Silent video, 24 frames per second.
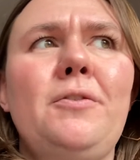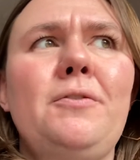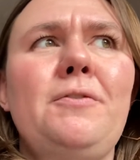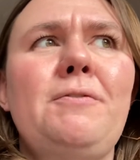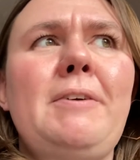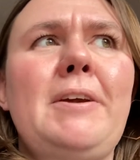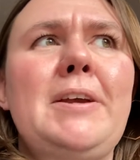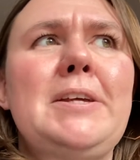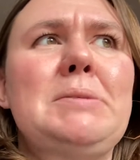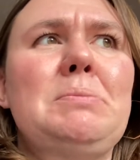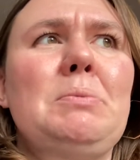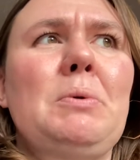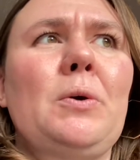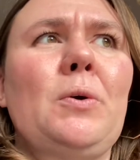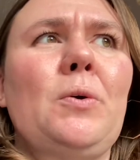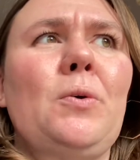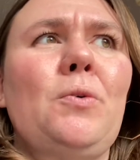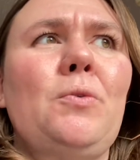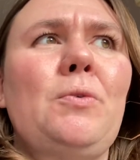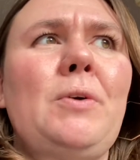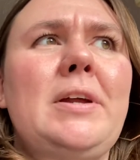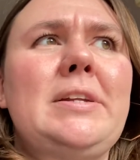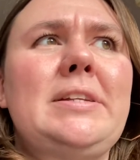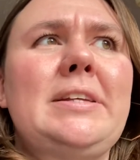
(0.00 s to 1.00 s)
Facebook
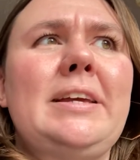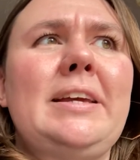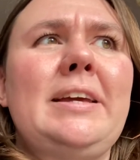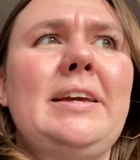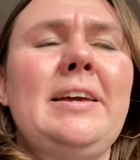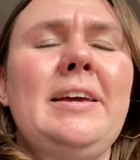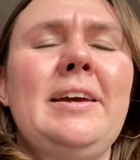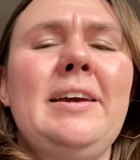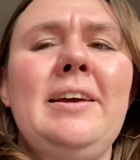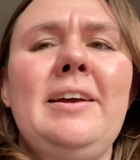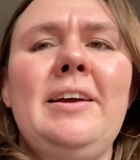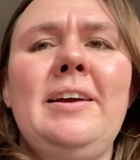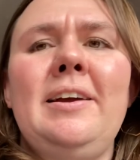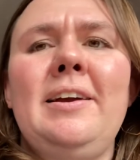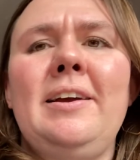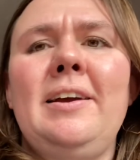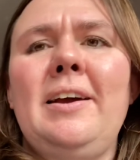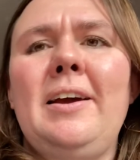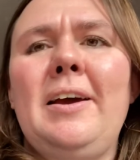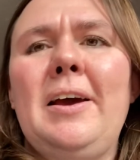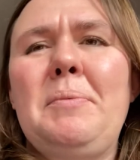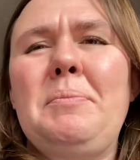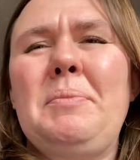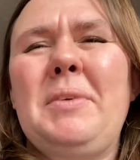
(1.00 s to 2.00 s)
already.
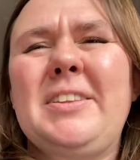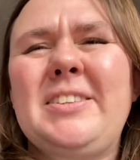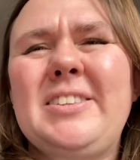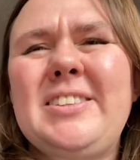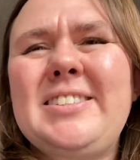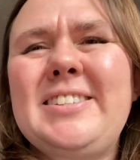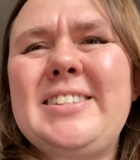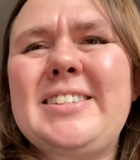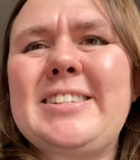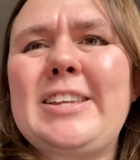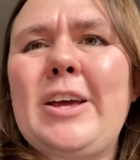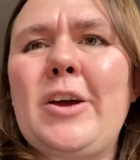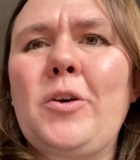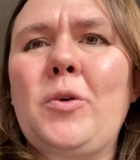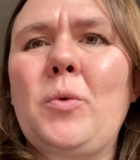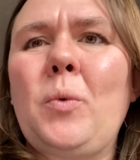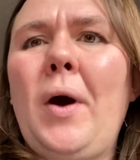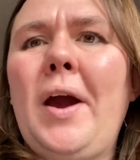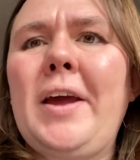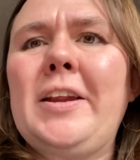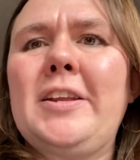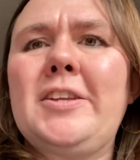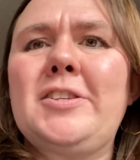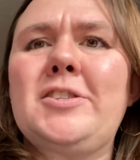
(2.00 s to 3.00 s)
It doesn't sound
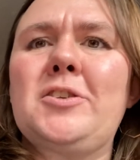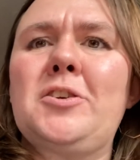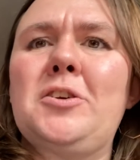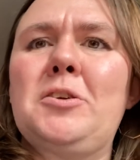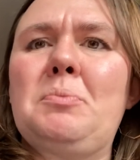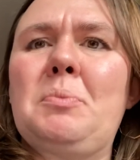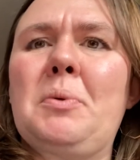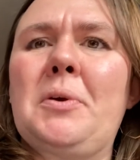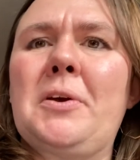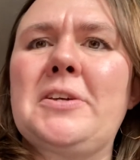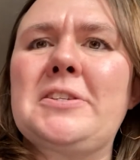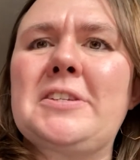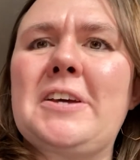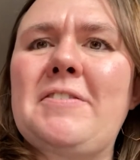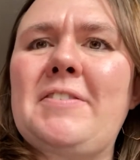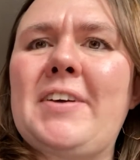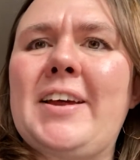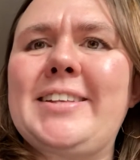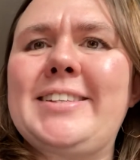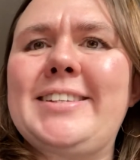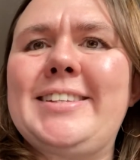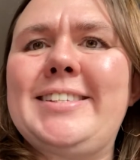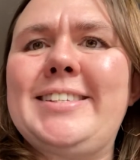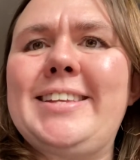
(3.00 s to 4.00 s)
quite as good because I've
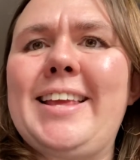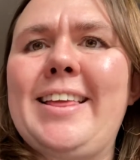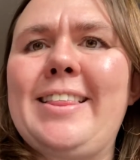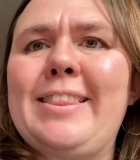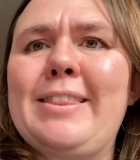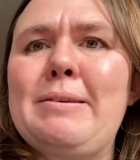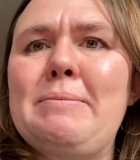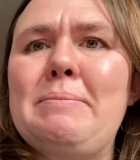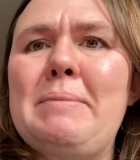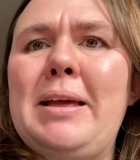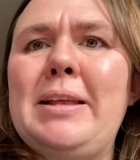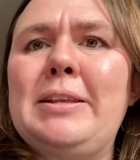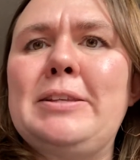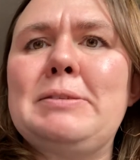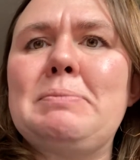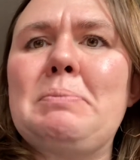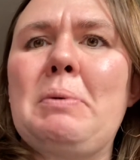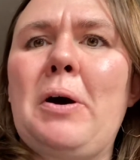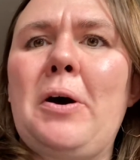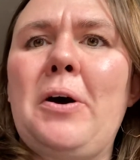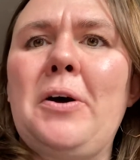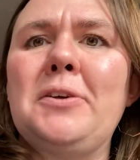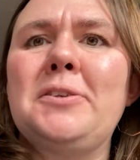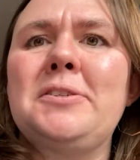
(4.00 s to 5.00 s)
had to sing the men's
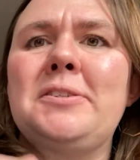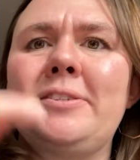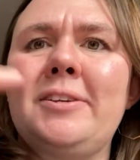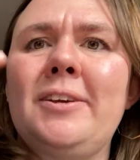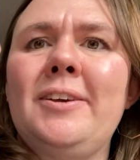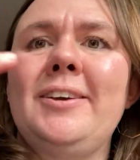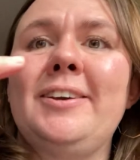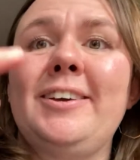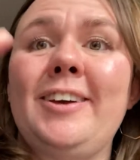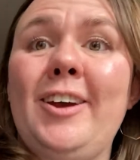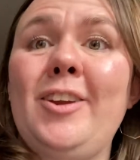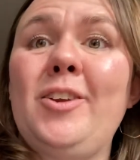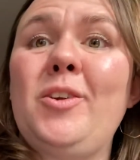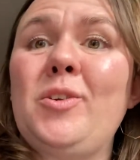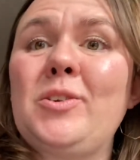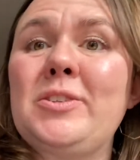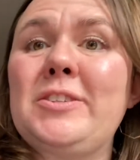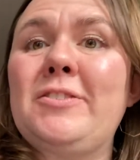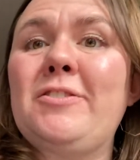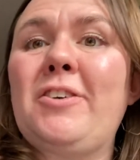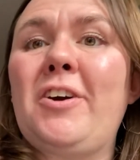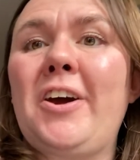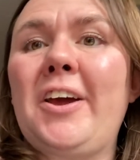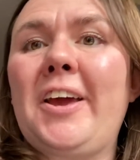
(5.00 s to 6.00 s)
parts an
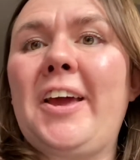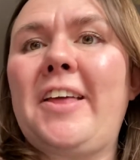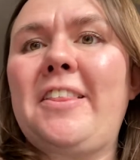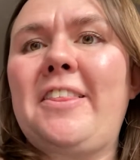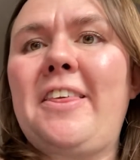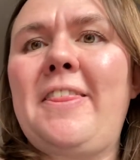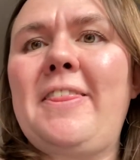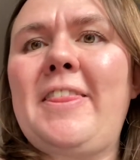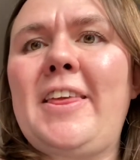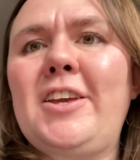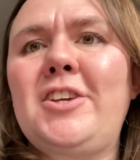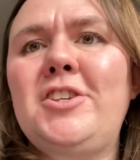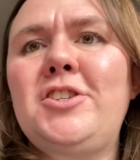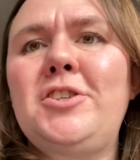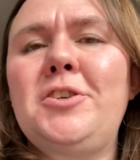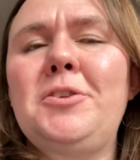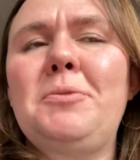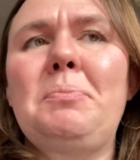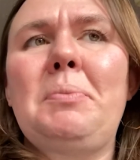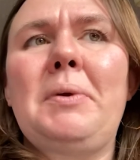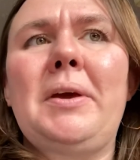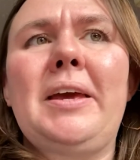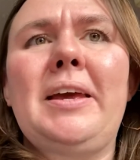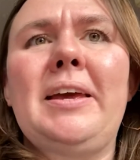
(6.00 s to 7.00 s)
octave higher than they
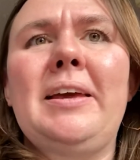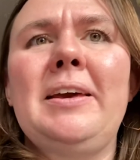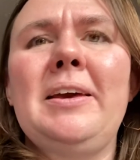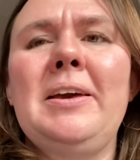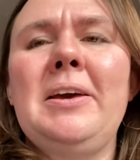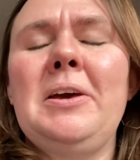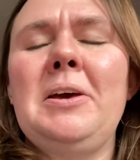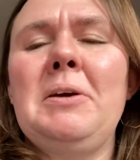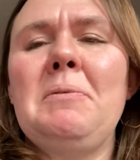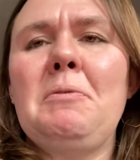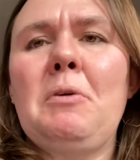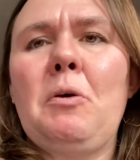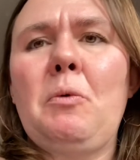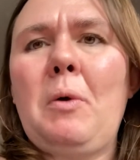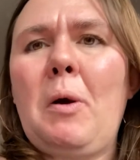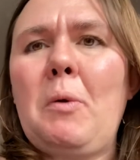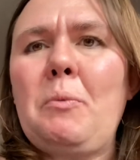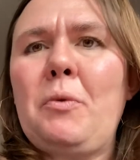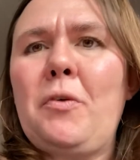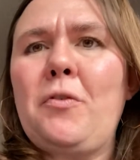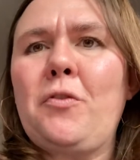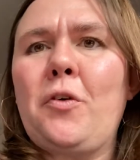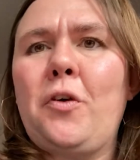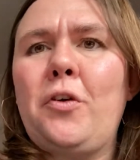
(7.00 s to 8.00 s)
should be. But when
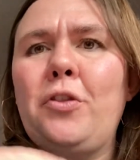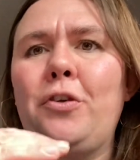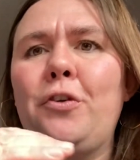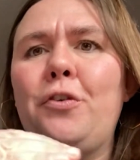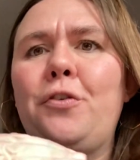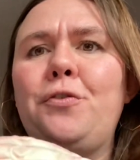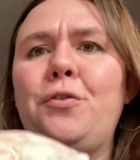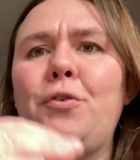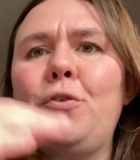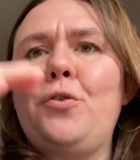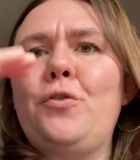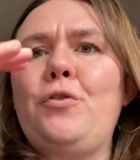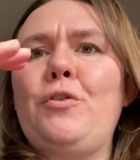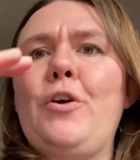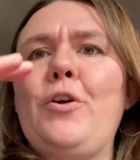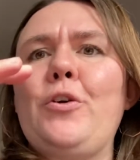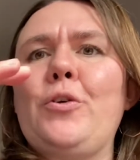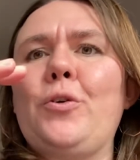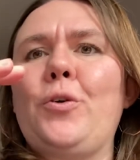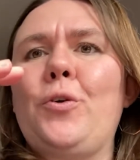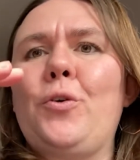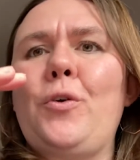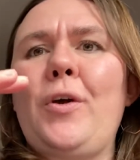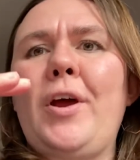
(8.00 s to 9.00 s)
we've got the full
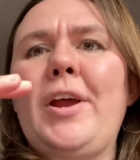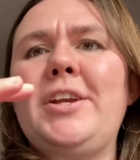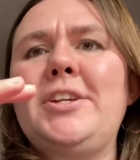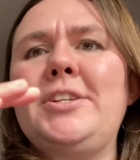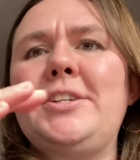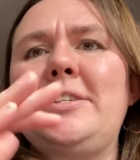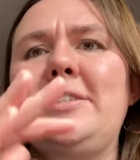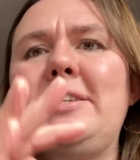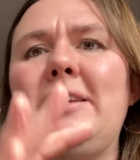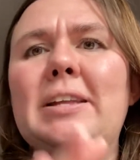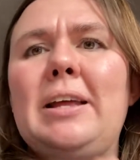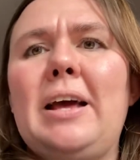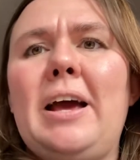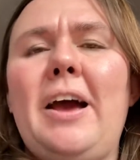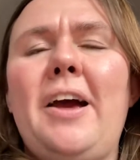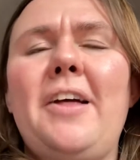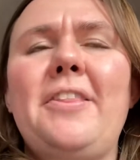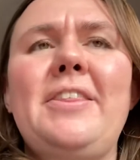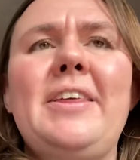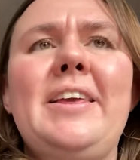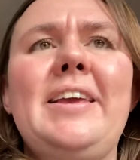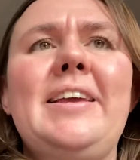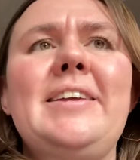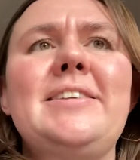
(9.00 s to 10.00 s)
vocal ranges in it, I
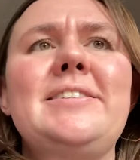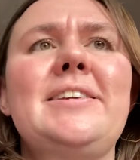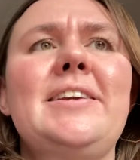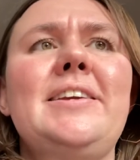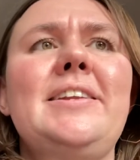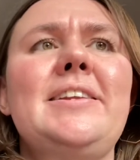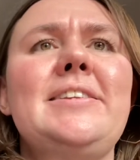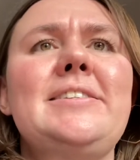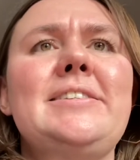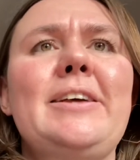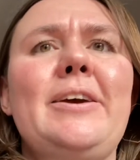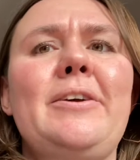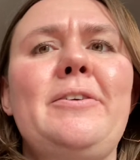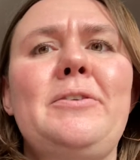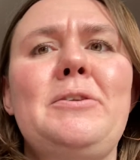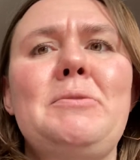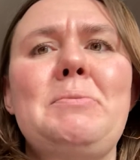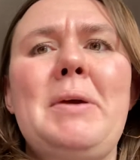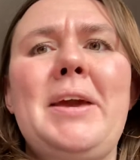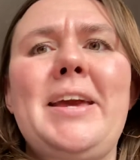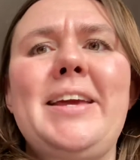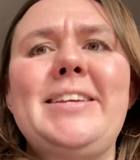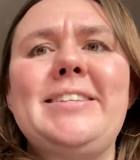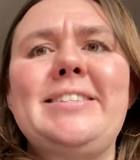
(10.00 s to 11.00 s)
think it's going to sound
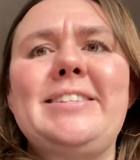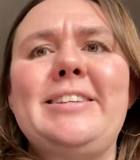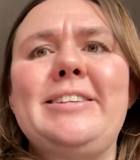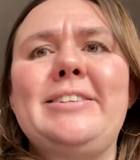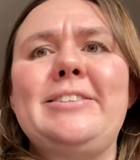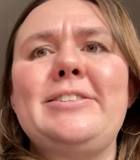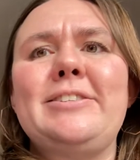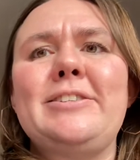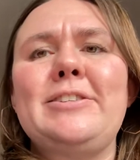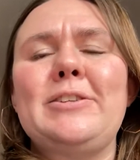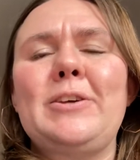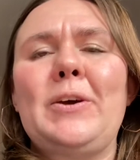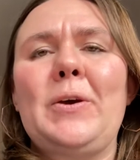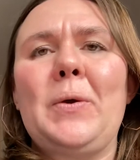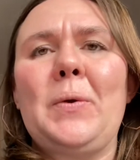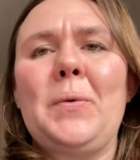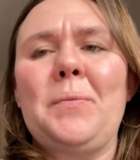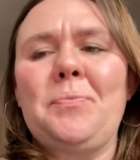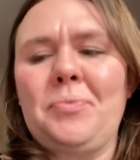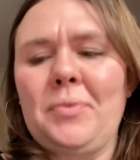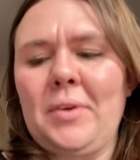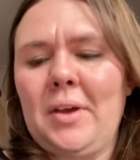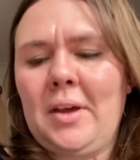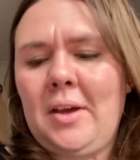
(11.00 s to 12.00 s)
amazing. So
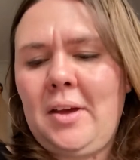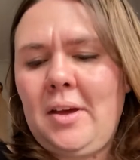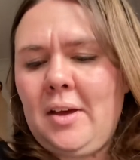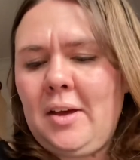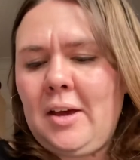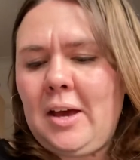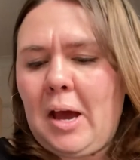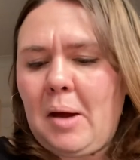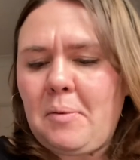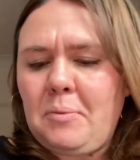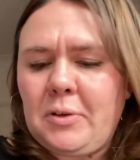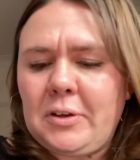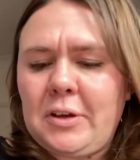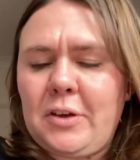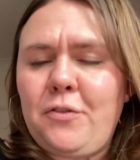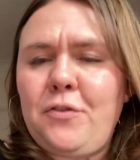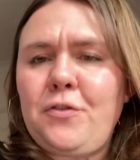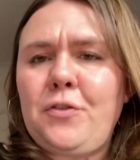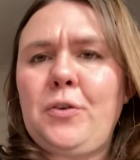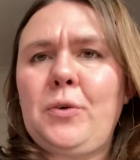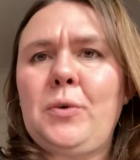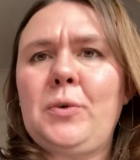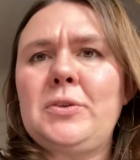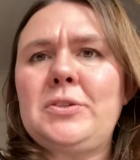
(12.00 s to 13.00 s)
I'm looking
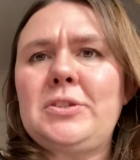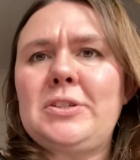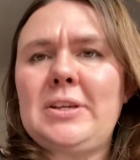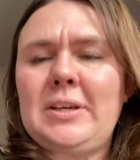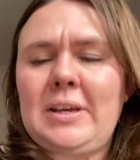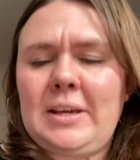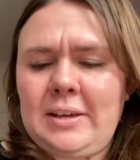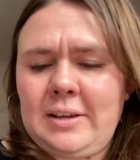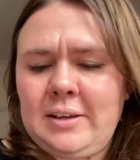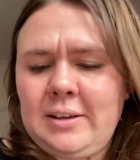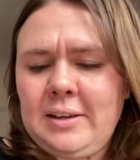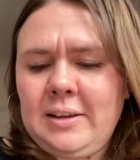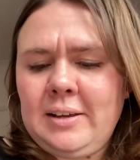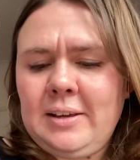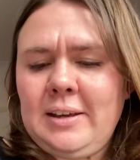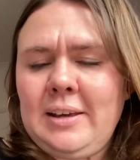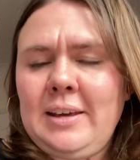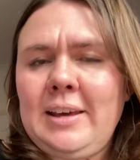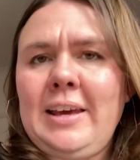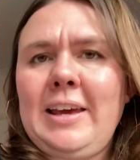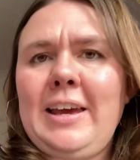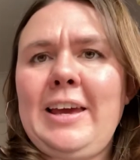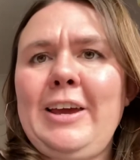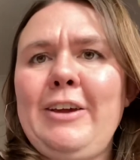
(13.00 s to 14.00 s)
forward to
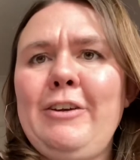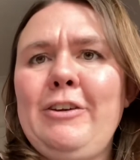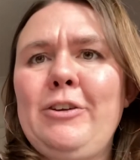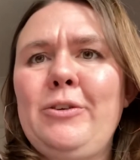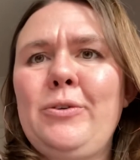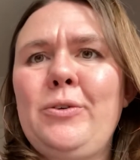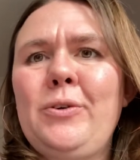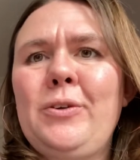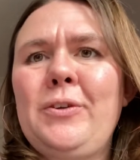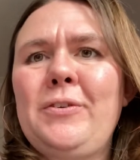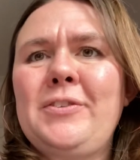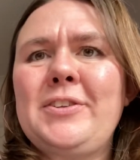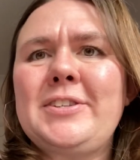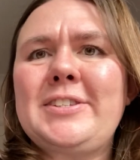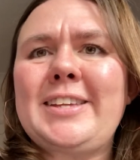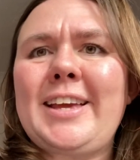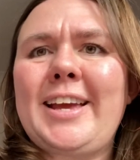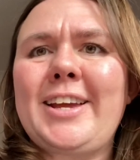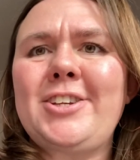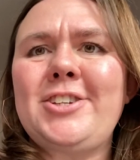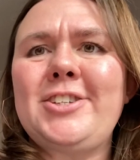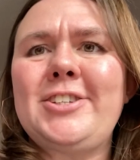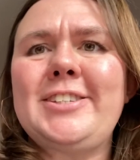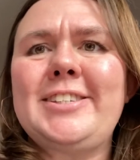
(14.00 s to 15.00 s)
hearing all of the
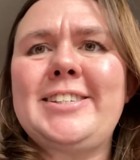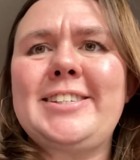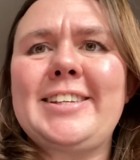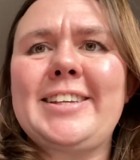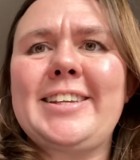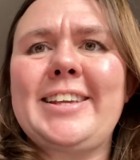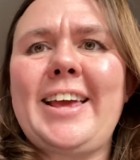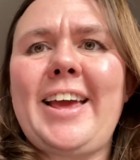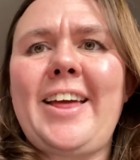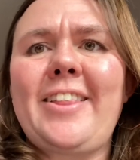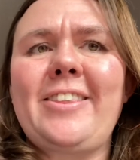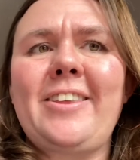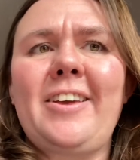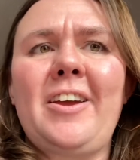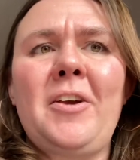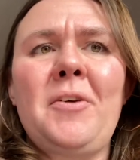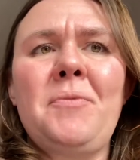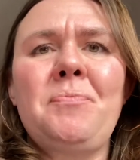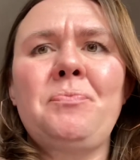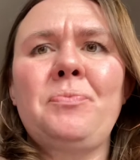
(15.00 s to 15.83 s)
sections together.